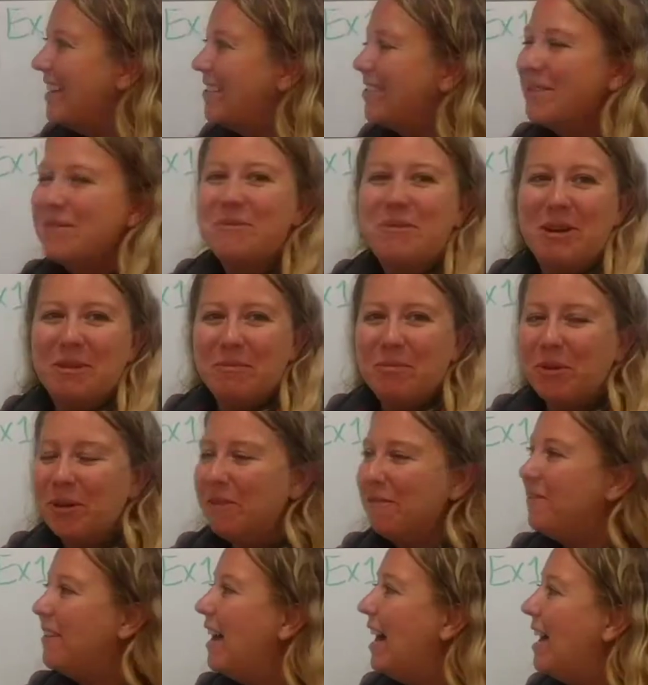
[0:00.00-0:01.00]
section
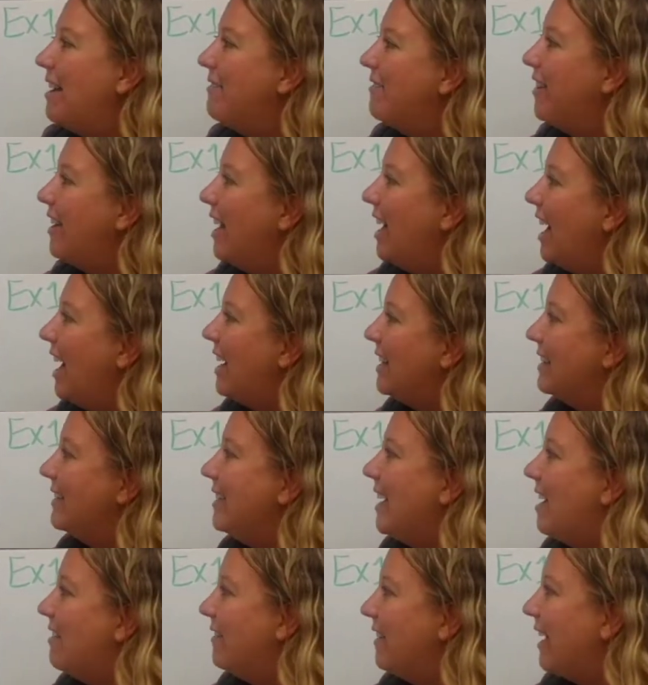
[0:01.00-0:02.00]
1.5 on
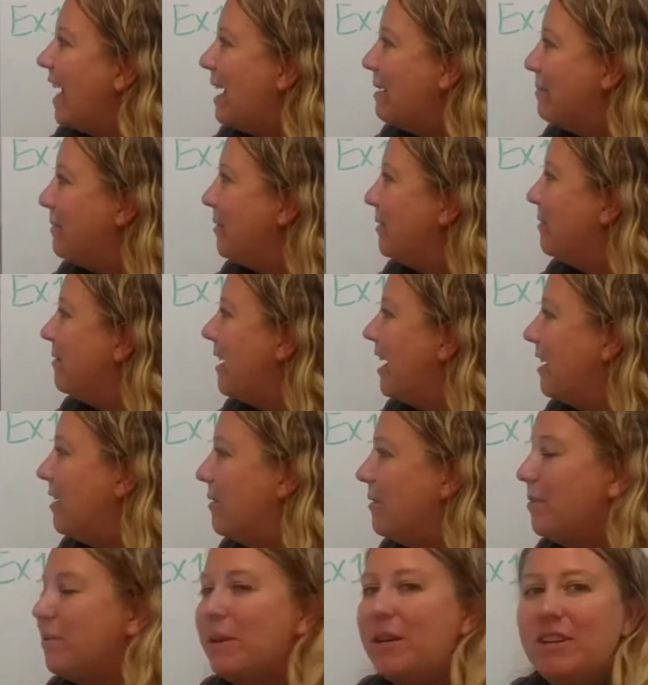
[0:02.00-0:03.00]
solving absolute
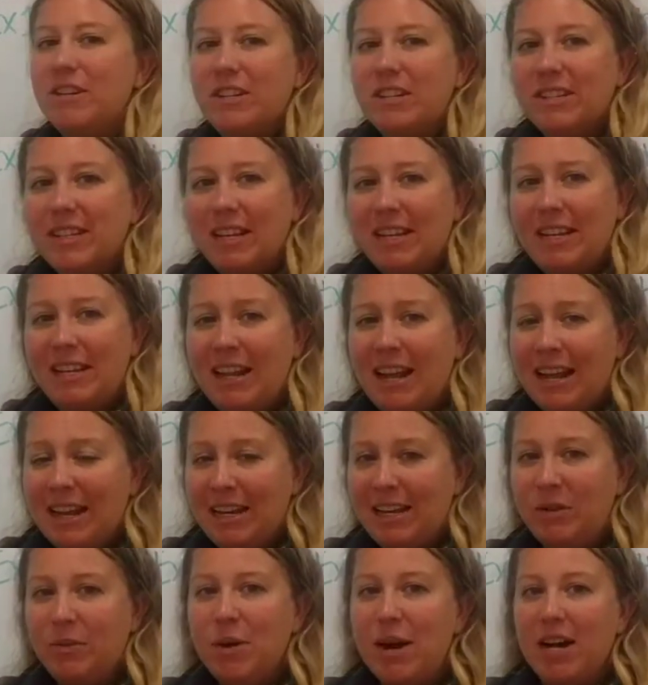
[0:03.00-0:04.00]
value equations and
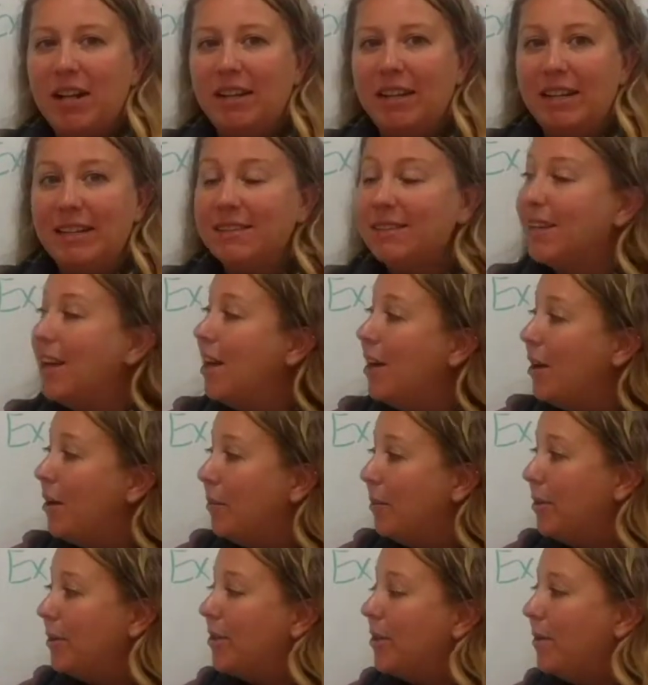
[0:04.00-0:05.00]
inequalities.
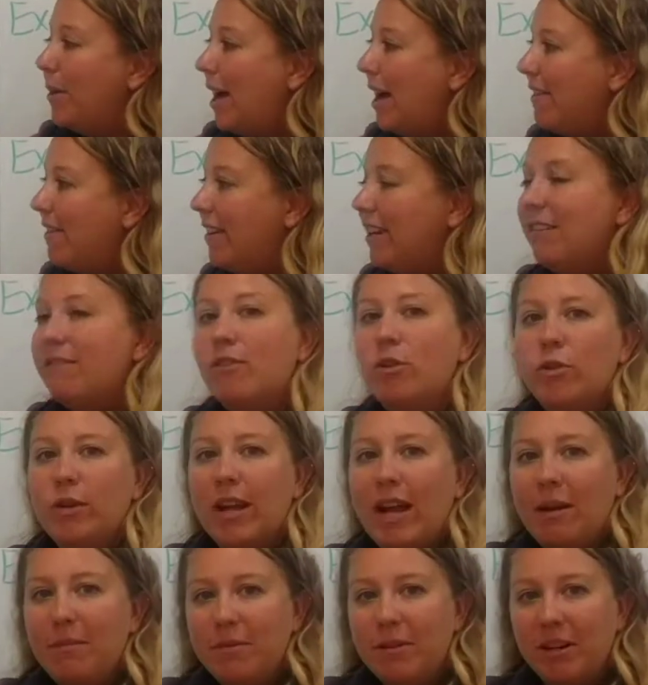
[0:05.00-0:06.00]
We don't have any
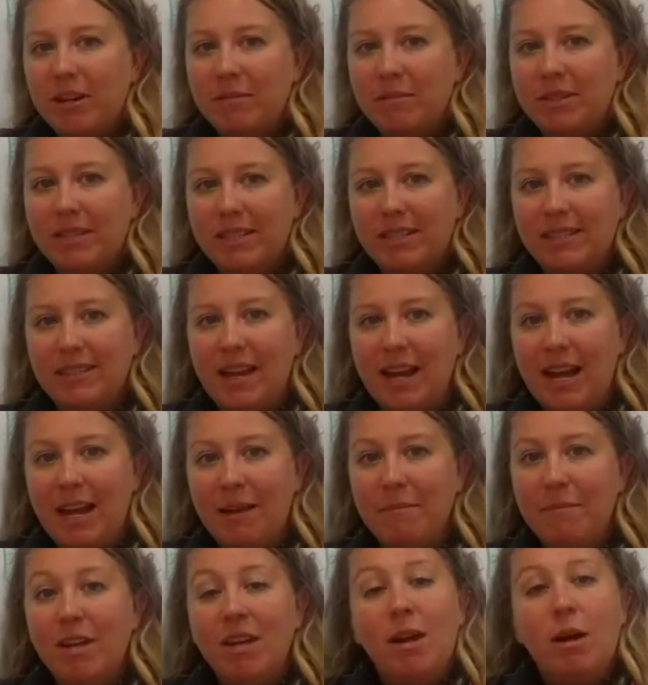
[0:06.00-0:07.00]
vocab terms this
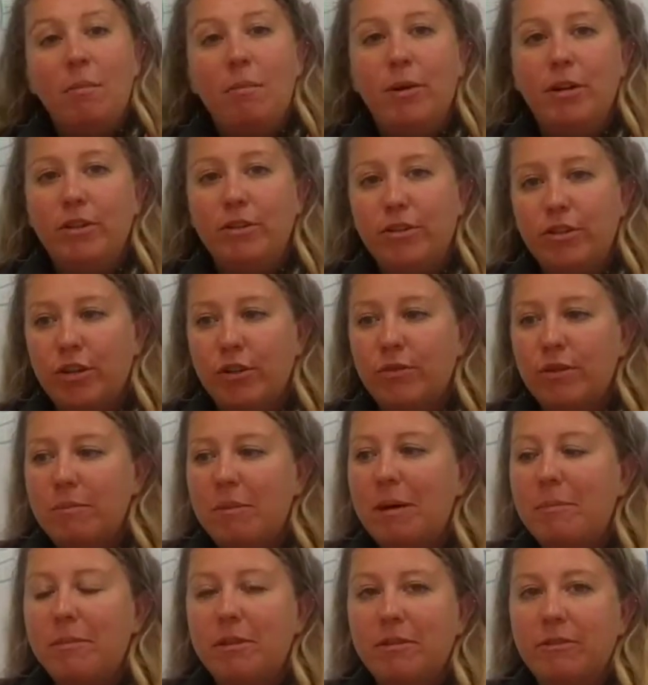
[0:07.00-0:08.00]
time, but you should
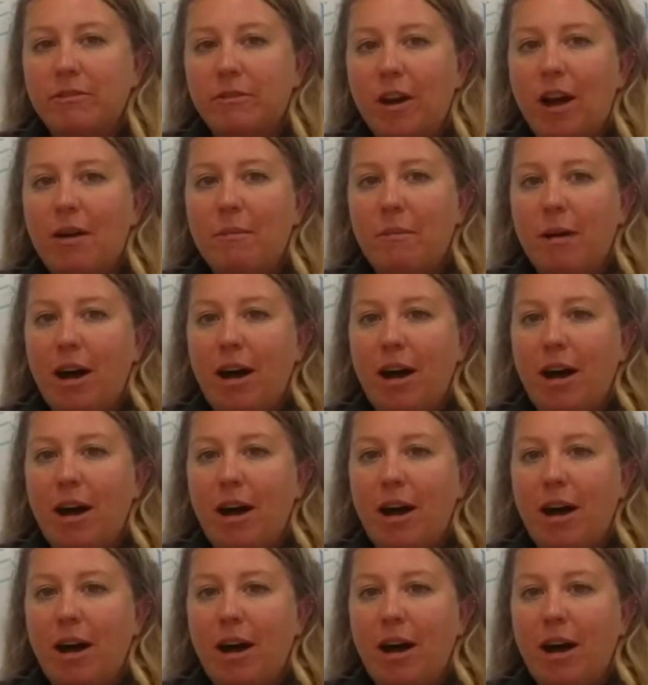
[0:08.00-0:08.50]
remember from